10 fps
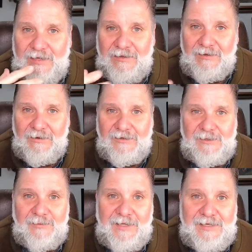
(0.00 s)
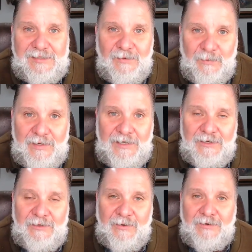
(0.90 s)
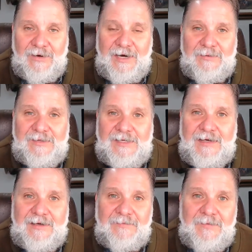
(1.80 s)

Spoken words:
There are some things that we do on our side.